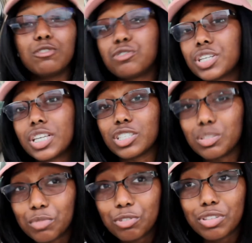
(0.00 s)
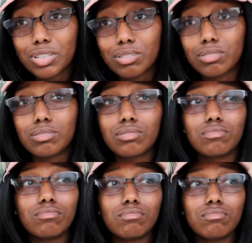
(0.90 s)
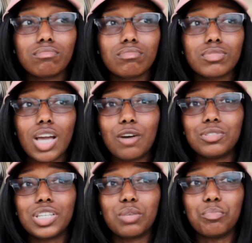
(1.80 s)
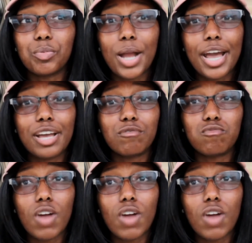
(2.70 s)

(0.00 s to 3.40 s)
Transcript: drinking smoothies, I was eating bread,